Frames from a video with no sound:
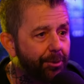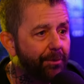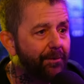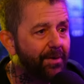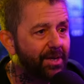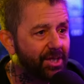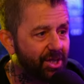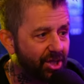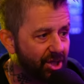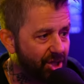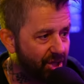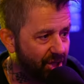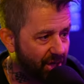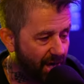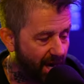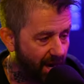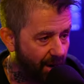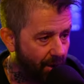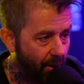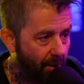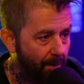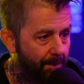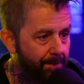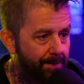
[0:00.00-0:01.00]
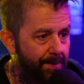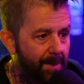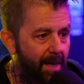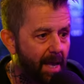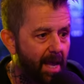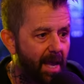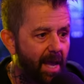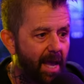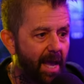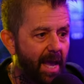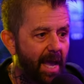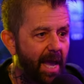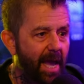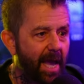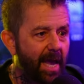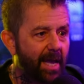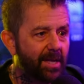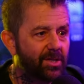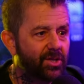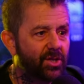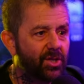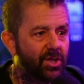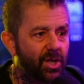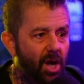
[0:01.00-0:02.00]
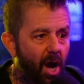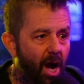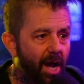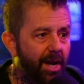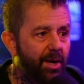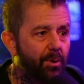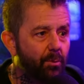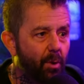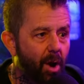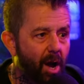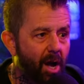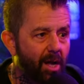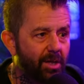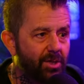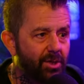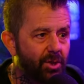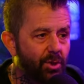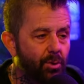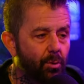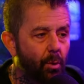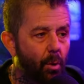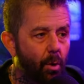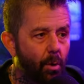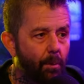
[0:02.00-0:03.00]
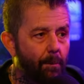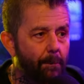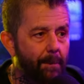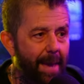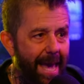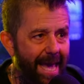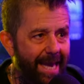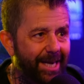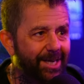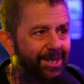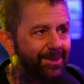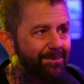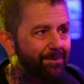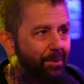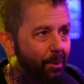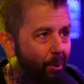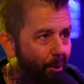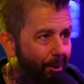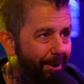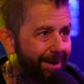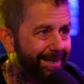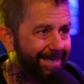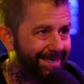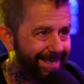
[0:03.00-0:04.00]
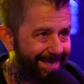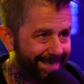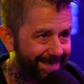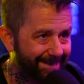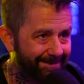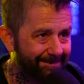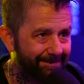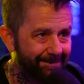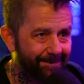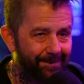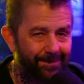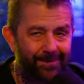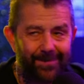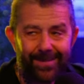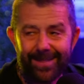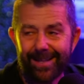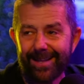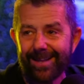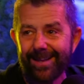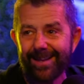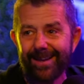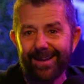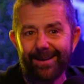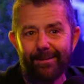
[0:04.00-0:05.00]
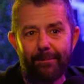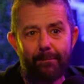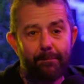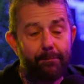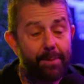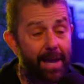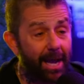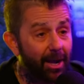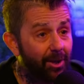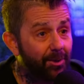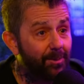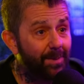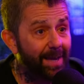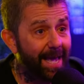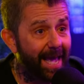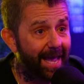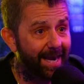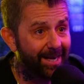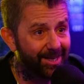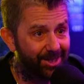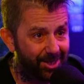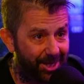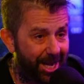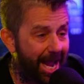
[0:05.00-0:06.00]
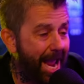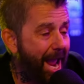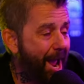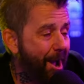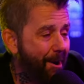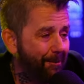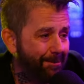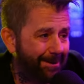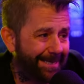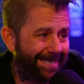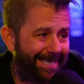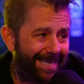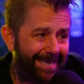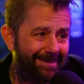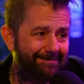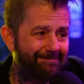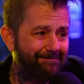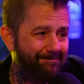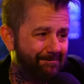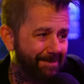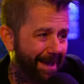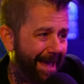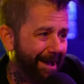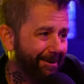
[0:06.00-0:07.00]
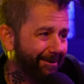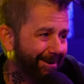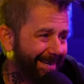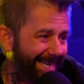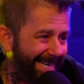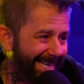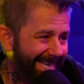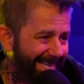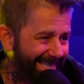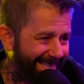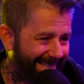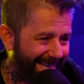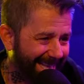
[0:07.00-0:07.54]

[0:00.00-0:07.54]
of us in jail. And Scotty Ross, who managed Poison, bailed me out of jail, but didn't bail Keith